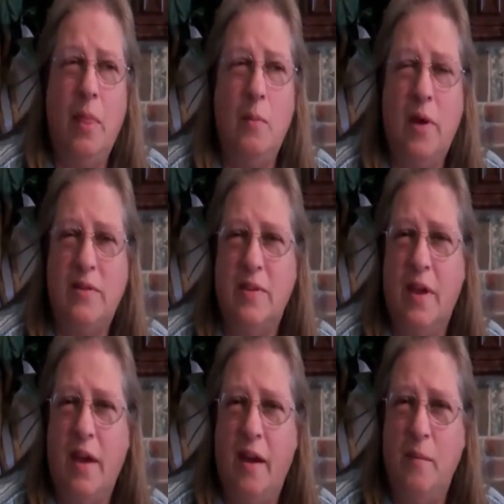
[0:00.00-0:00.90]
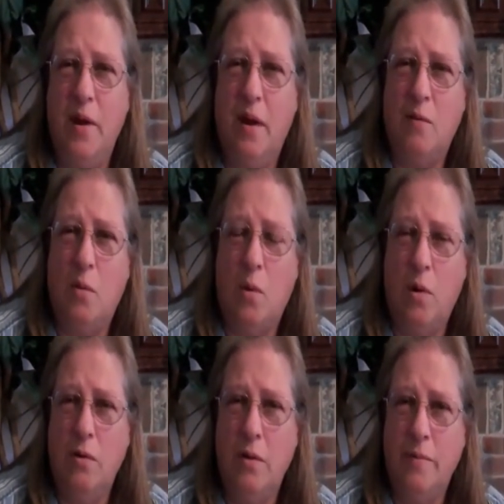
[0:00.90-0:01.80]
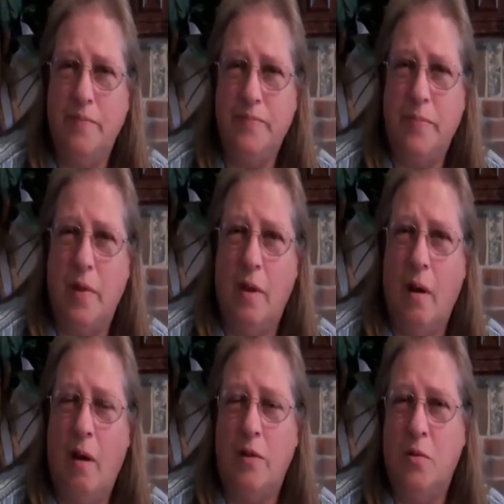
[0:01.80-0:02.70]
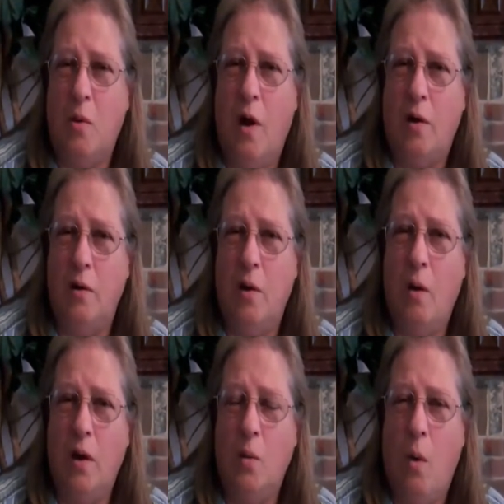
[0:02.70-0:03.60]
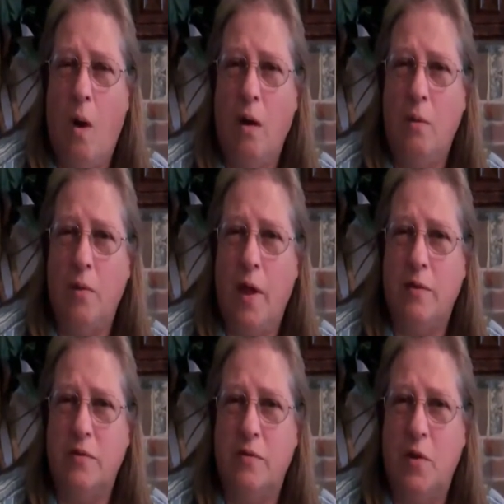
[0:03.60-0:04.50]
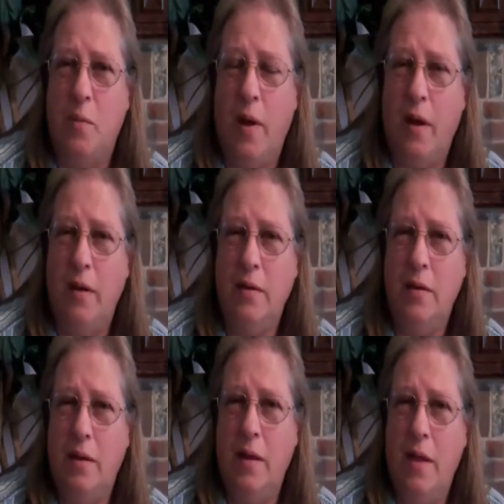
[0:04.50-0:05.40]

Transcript: The medicine they gave me never worked. I got to where I couldn't hardly walk without severe pain.